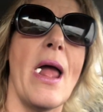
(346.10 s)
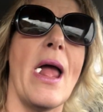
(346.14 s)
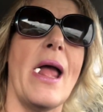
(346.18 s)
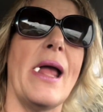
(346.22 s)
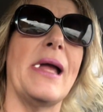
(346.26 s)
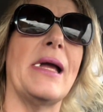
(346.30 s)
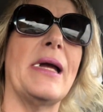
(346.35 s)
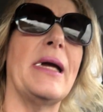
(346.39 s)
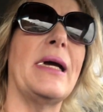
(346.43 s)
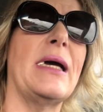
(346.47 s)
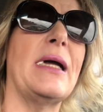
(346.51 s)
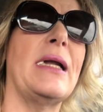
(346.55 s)

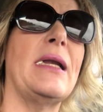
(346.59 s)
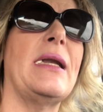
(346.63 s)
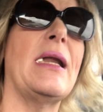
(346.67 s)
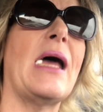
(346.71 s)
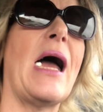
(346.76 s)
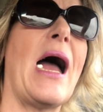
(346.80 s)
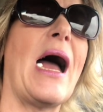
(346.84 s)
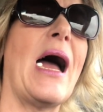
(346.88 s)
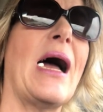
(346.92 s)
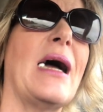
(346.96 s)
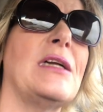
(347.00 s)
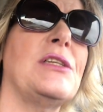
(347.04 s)
and
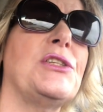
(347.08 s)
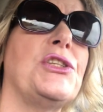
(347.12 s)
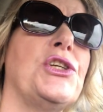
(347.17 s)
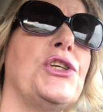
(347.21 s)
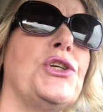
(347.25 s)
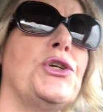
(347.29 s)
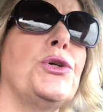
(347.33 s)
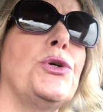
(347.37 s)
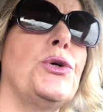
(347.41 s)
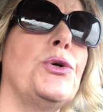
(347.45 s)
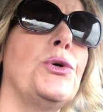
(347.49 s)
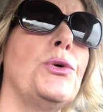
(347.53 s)
I
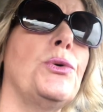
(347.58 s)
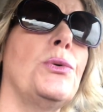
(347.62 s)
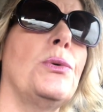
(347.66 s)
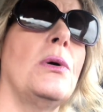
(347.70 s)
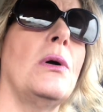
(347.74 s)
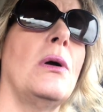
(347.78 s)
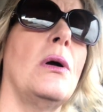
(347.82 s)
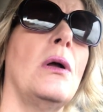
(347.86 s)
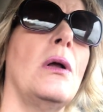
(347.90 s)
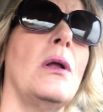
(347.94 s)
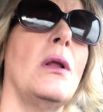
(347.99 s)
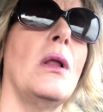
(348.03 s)
do
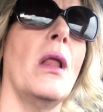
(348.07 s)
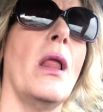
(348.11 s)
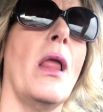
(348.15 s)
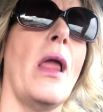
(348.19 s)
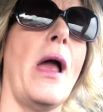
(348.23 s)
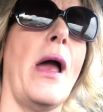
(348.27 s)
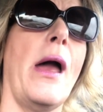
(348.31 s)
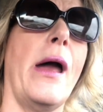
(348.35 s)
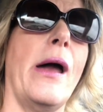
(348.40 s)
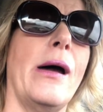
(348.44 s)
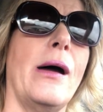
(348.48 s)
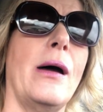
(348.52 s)

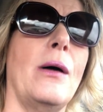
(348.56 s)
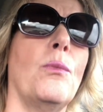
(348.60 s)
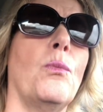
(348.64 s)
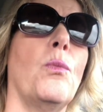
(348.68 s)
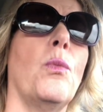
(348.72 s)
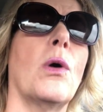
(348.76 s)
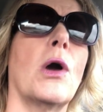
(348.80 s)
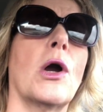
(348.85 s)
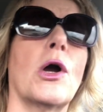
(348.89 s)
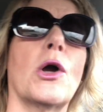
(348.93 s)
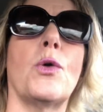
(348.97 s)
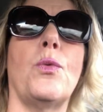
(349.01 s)

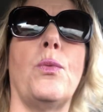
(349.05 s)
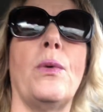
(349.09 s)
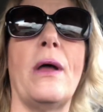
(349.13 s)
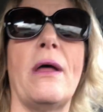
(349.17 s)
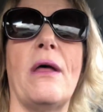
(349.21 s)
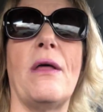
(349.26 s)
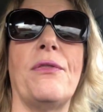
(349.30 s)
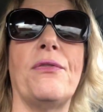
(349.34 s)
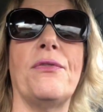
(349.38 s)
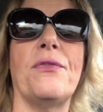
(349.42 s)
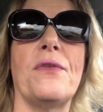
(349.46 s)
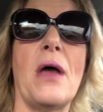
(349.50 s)
work
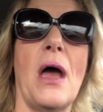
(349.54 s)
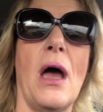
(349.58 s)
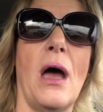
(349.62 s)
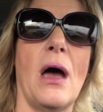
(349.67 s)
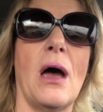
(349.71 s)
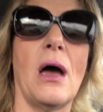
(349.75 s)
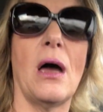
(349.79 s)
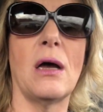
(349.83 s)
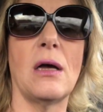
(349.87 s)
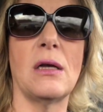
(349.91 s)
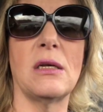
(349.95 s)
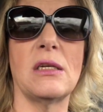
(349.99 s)
with
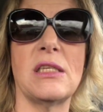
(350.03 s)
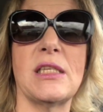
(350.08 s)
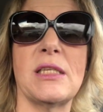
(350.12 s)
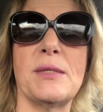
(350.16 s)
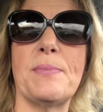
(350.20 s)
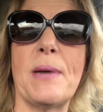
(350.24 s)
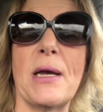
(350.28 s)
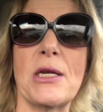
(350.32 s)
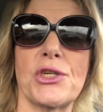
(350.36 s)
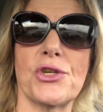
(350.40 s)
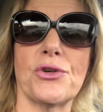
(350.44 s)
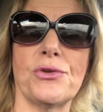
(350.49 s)

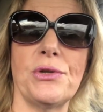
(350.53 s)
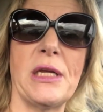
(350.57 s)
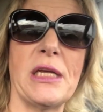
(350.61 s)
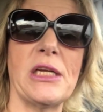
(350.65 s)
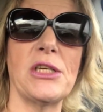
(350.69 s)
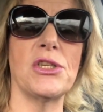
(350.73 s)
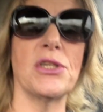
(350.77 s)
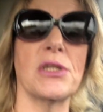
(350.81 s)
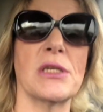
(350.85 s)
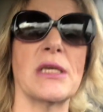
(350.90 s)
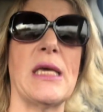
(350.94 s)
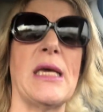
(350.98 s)
special
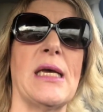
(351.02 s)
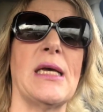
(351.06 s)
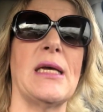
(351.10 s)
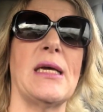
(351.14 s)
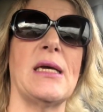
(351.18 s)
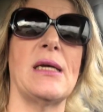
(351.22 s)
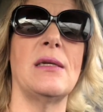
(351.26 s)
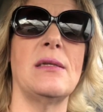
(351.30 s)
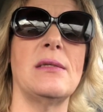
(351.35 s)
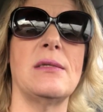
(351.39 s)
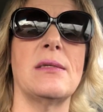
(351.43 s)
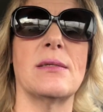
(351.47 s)
needs
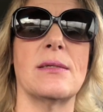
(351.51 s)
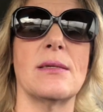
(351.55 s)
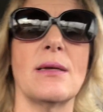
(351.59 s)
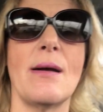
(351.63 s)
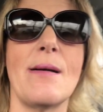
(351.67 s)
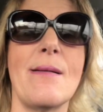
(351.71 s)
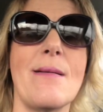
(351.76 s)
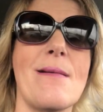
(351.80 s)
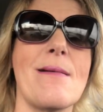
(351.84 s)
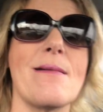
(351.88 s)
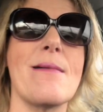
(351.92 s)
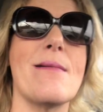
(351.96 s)
kids,
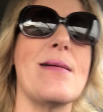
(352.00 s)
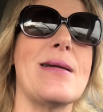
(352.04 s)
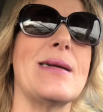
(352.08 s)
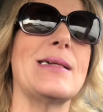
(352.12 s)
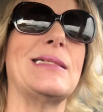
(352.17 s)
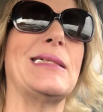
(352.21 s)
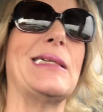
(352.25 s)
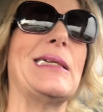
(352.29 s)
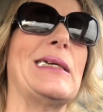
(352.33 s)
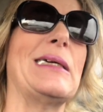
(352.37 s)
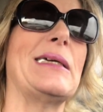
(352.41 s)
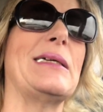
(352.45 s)

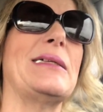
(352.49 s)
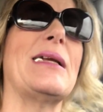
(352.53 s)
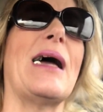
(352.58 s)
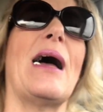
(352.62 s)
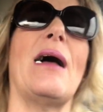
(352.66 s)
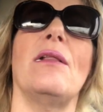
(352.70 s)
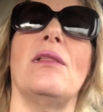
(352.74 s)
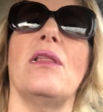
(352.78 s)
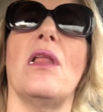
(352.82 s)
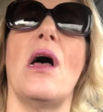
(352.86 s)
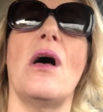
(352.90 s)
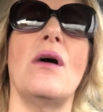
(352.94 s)
and
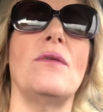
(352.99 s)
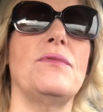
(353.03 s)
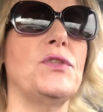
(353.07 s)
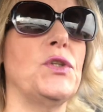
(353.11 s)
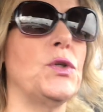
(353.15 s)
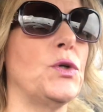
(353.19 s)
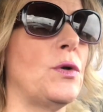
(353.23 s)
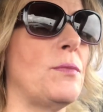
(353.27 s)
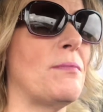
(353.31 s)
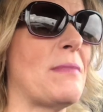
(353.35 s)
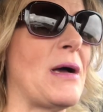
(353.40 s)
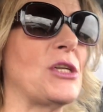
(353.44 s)
I love
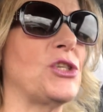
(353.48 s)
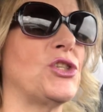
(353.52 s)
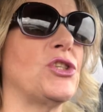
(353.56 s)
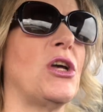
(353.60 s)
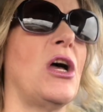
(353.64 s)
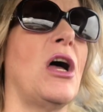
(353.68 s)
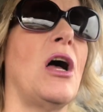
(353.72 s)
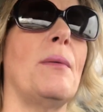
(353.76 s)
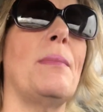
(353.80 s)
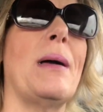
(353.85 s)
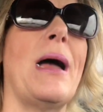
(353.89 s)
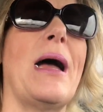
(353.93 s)
doing my
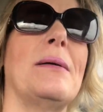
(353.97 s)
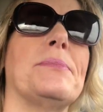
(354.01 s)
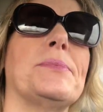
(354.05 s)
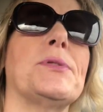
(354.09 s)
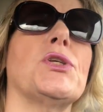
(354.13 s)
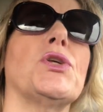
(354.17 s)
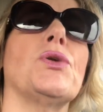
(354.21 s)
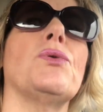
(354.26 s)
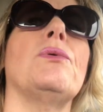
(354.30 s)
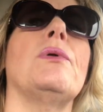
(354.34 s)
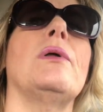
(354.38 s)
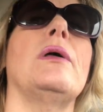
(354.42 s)
job.
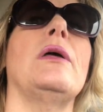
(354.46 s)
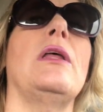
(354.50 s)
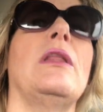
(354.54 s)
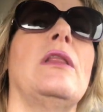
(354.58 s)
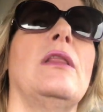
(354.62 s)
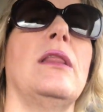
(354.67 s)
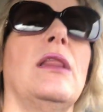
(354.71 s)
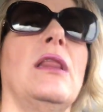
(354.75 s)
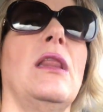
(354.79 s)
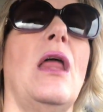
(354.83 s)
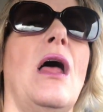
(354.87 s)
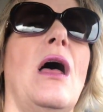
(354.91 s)
Absolutely
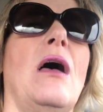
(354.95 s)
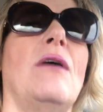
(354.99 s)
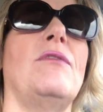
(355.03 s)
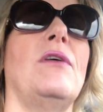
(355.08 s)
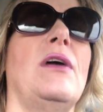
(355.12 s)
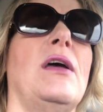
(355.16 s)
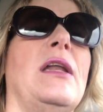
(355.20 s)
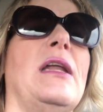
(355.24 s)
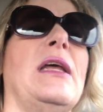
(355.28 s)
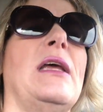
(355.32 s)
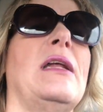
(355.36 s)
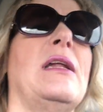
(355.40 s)
love
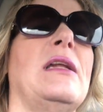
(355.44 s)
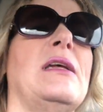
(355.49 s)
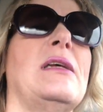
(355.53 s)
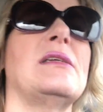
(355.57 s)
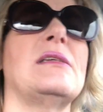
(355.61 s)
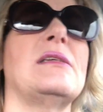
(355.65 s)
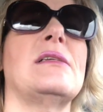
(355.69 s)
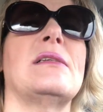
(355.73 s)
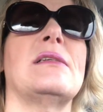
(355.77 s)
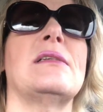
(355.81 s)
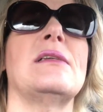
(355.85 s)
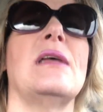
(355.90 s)
it. It
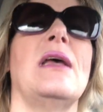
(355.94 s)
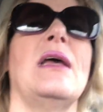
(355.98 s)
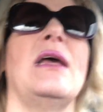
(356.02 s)
is